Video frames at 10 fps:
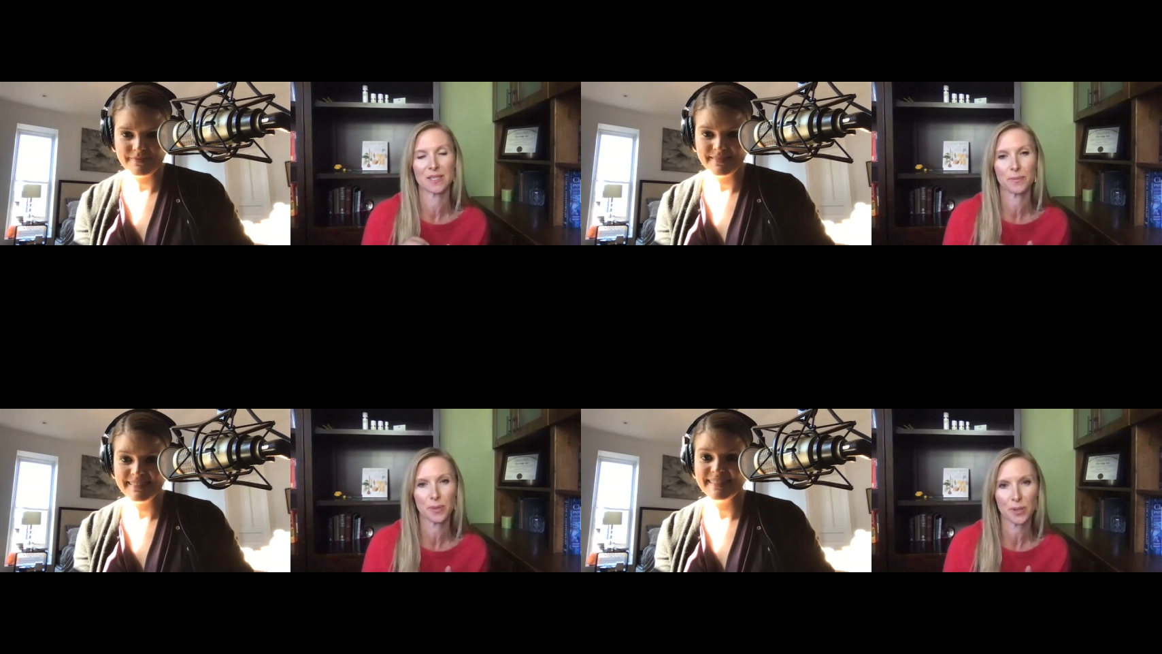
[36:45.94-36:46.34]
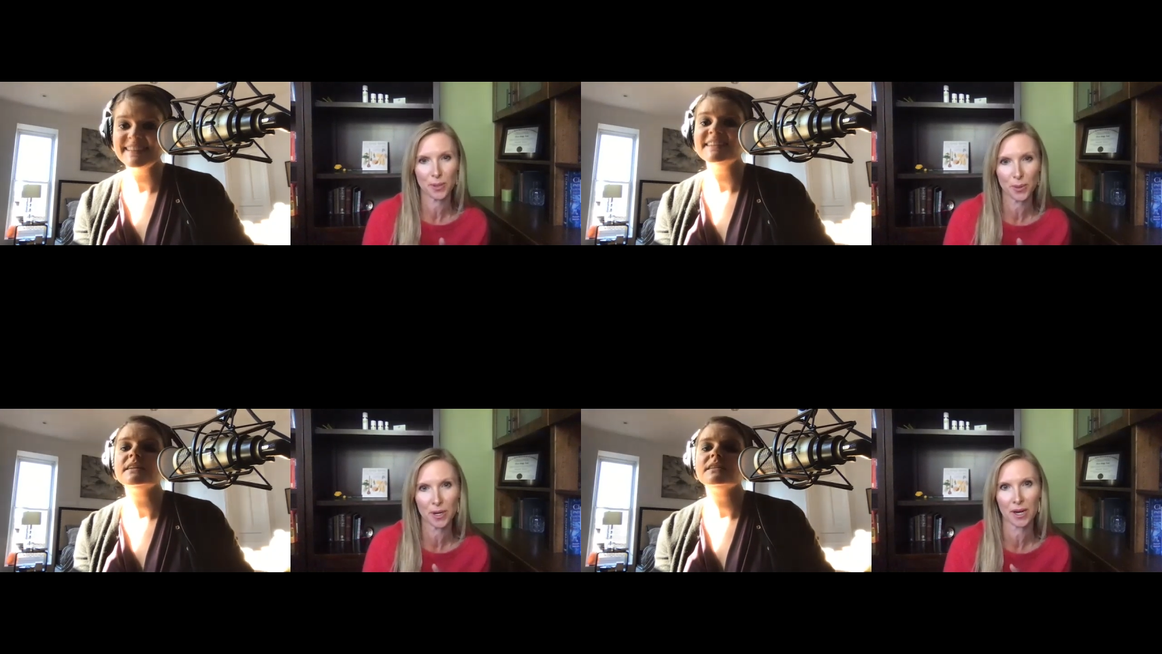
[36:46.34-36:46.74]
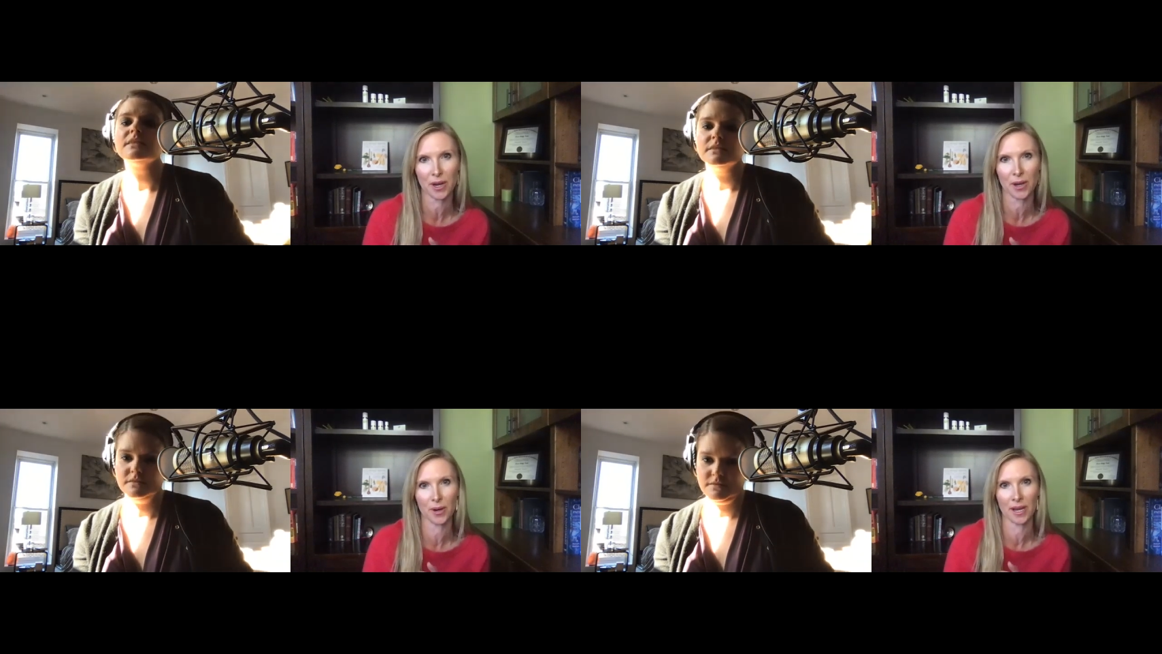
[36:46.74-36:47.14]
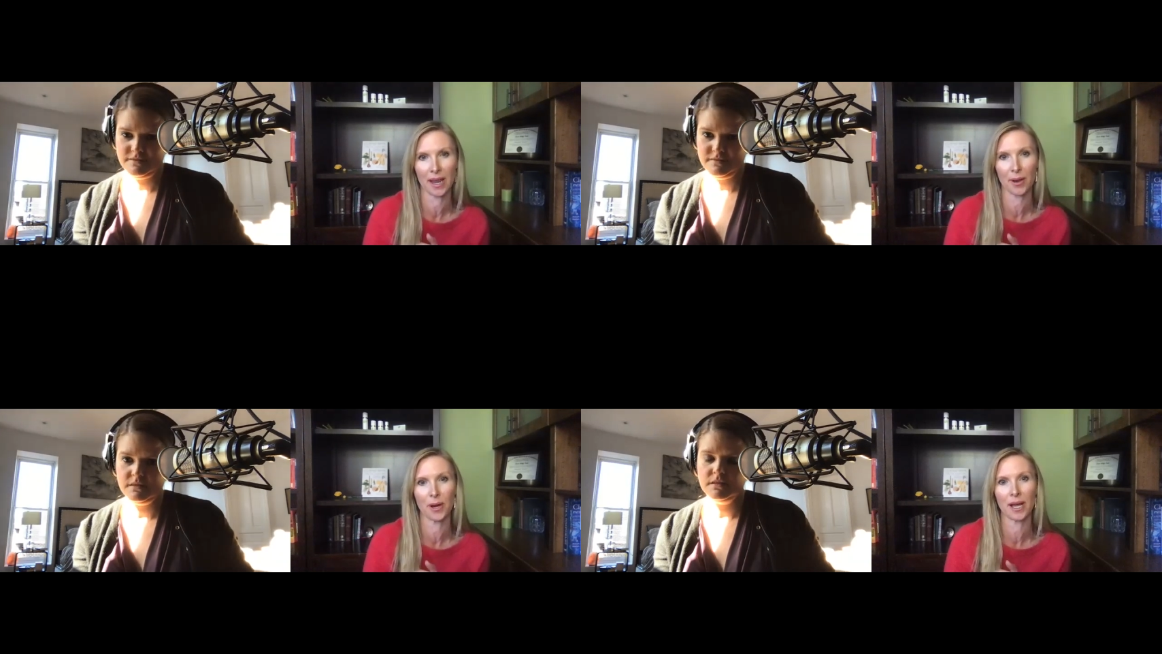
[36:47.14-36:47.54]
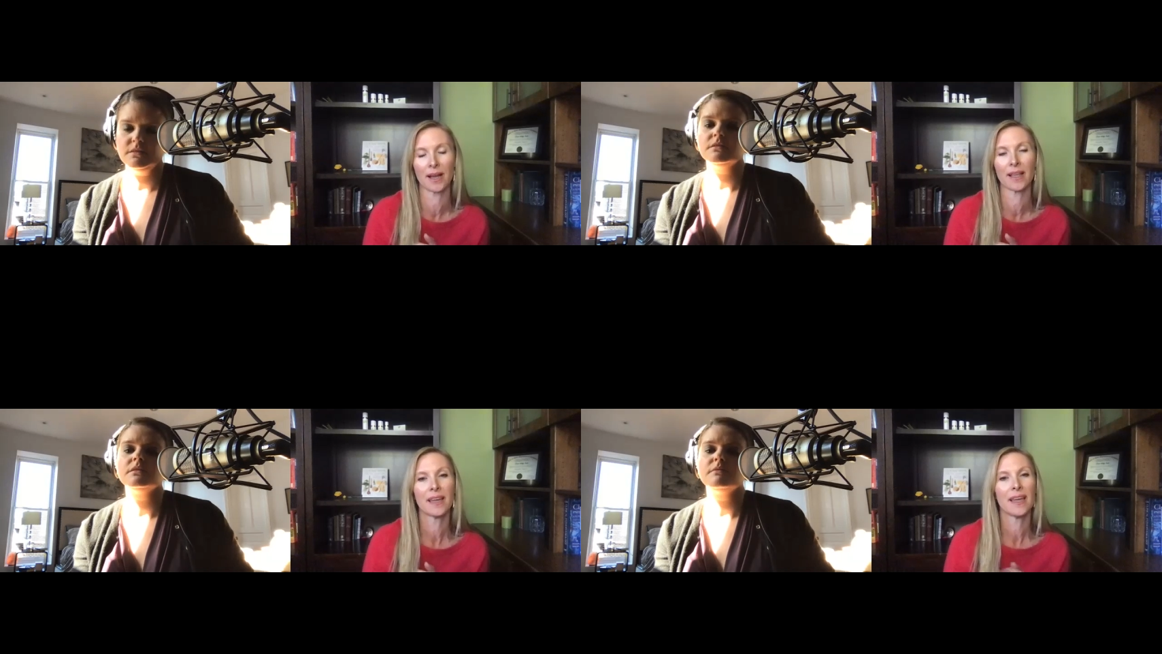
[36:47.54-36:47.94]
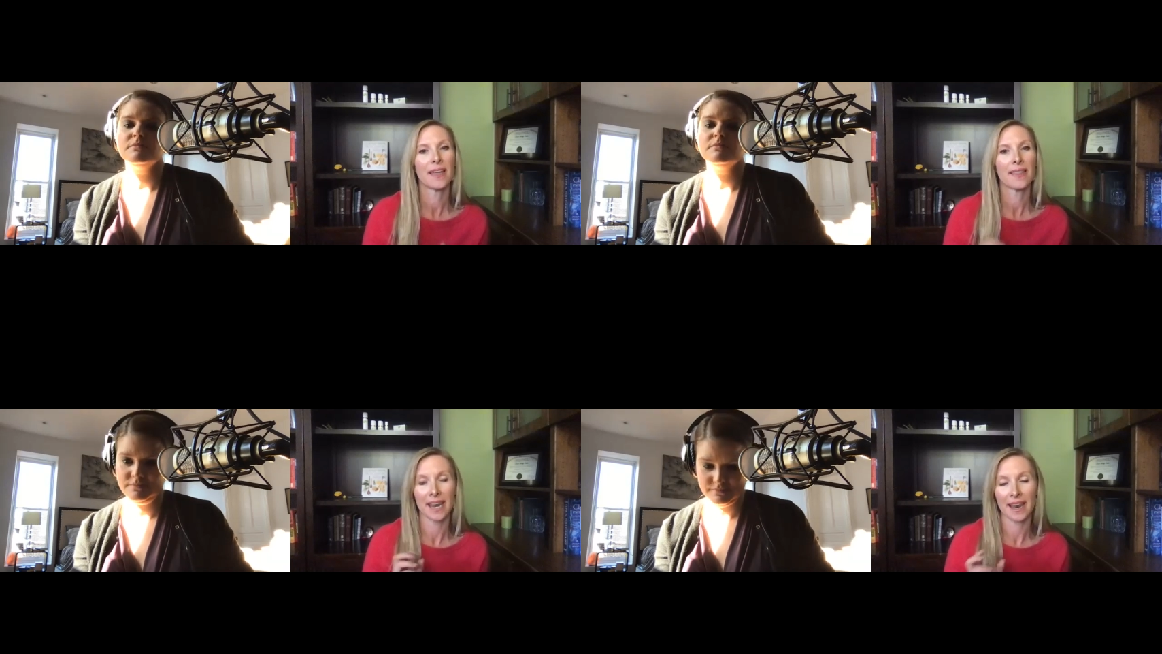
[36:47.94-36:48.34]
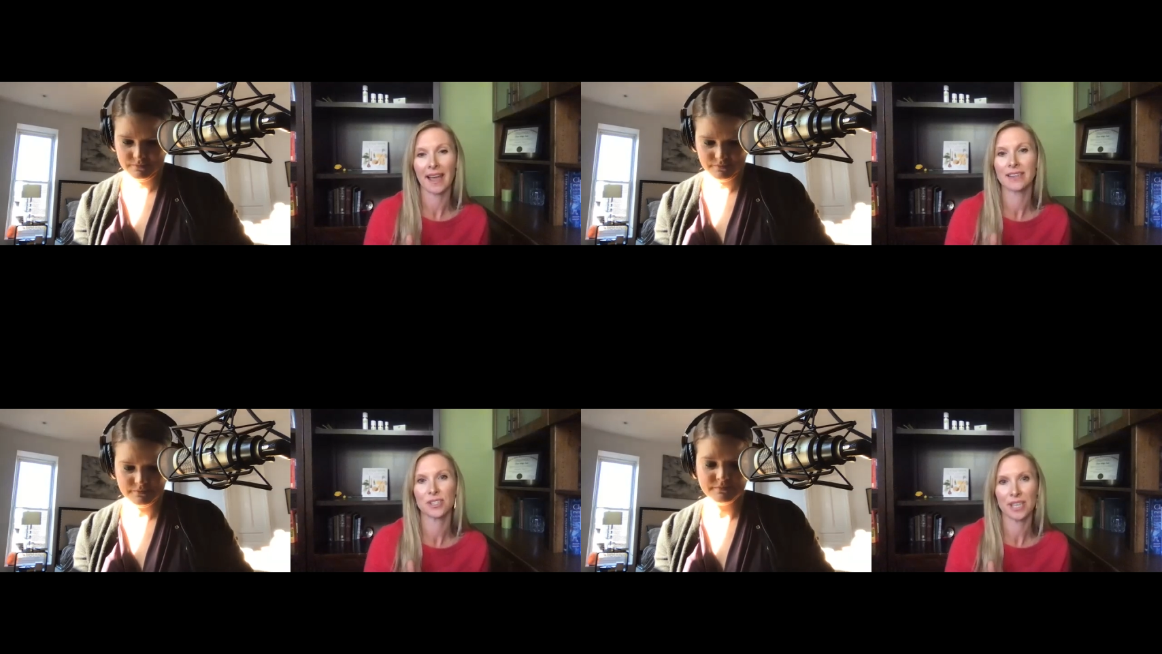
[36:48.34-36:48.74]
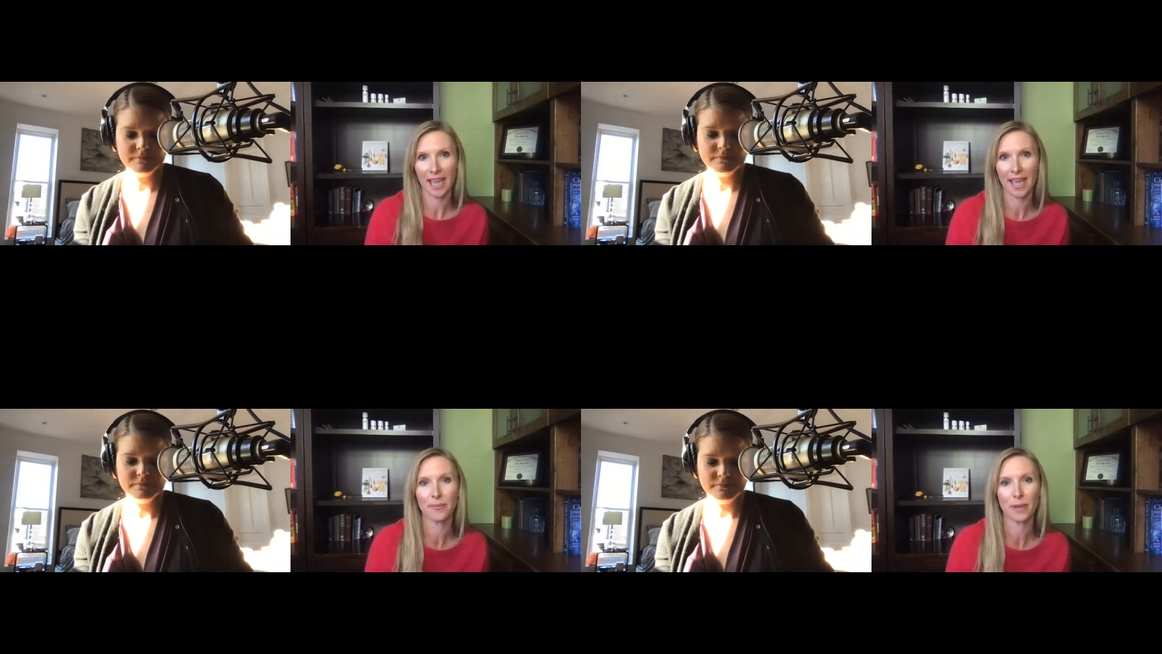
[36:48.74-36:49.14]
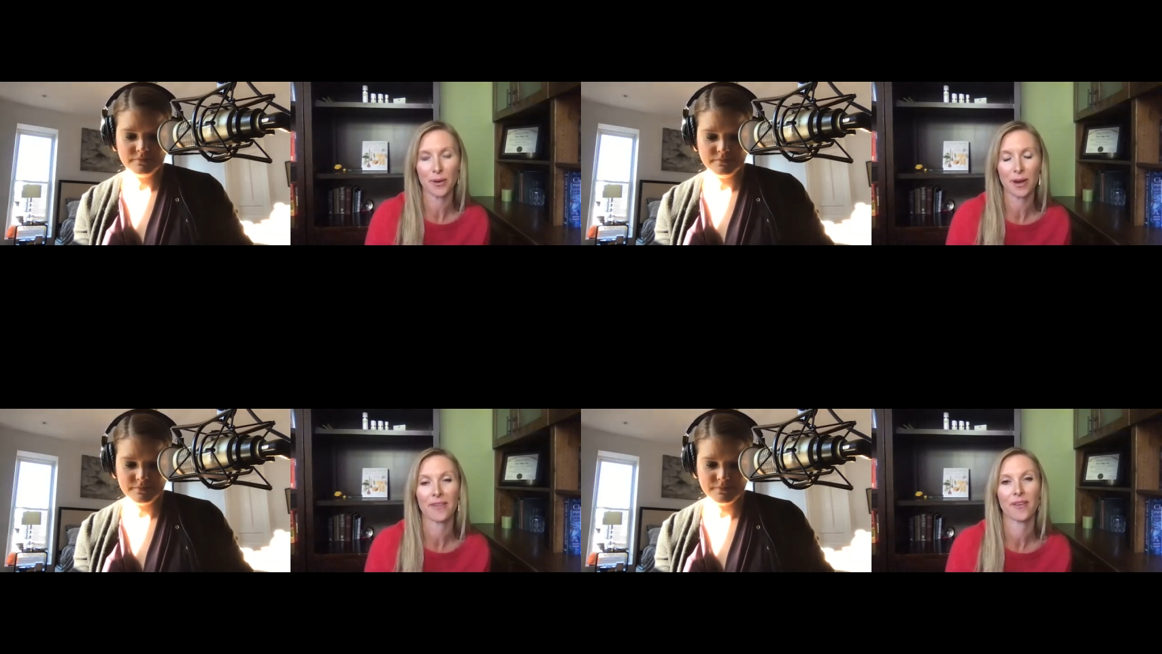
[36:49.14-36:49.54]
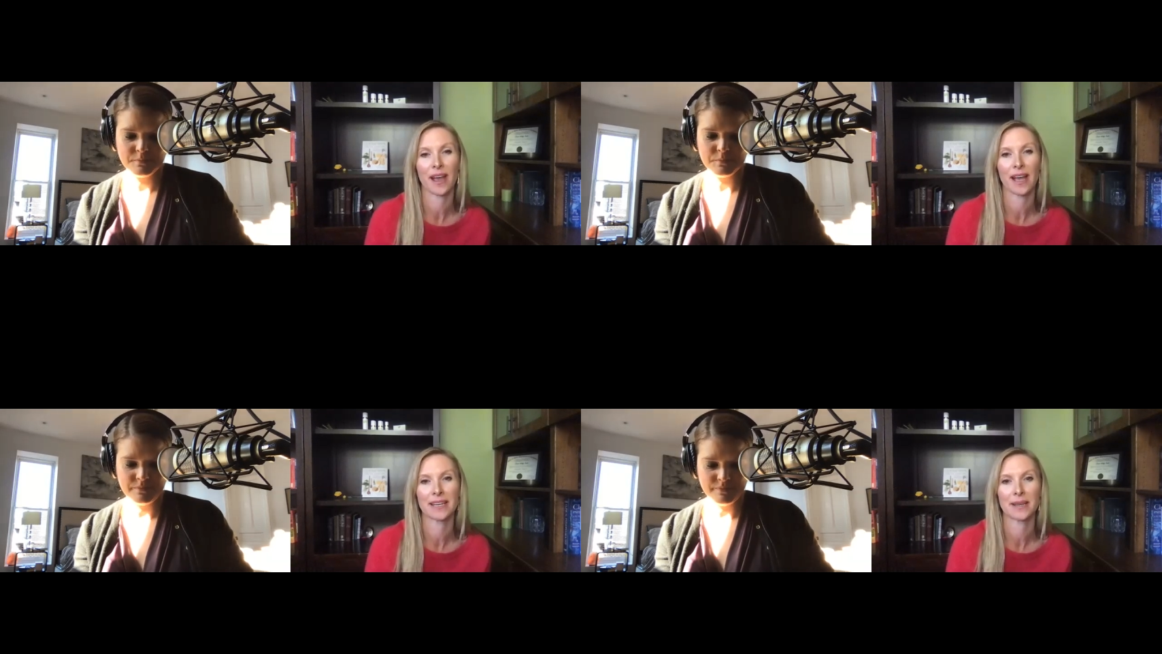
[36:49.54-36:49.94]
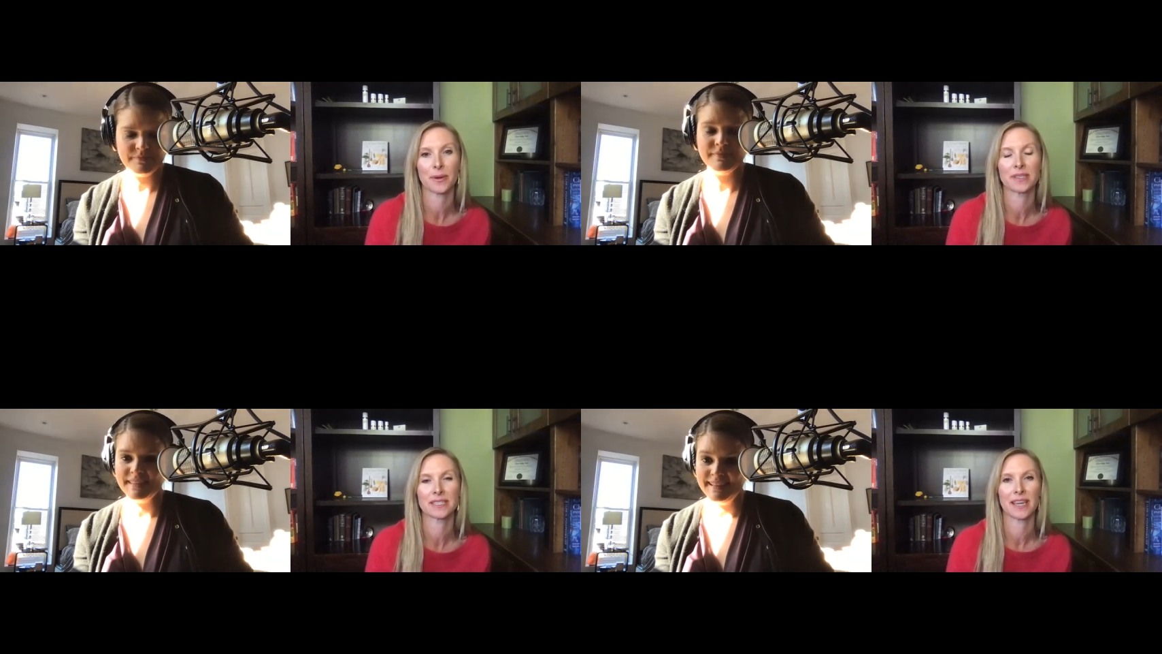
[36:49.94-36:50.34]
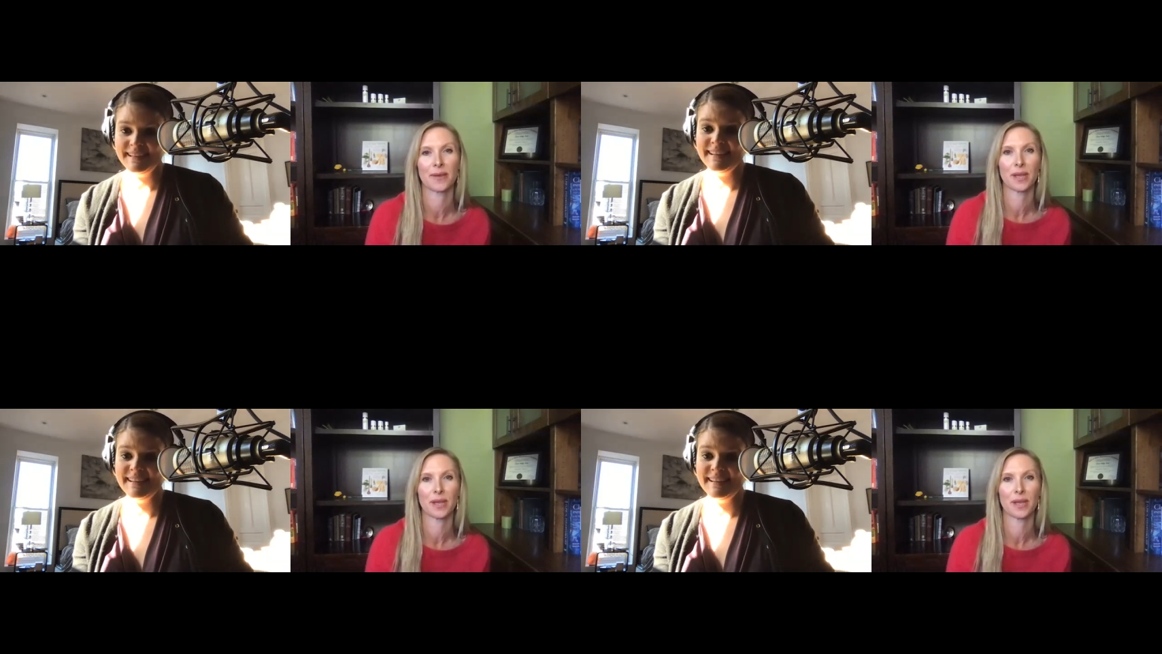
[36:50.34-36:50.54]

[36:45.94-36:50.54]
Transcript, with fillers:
Speaker 1: it's pure coconut oil, that it actually can be great for acne prone skin.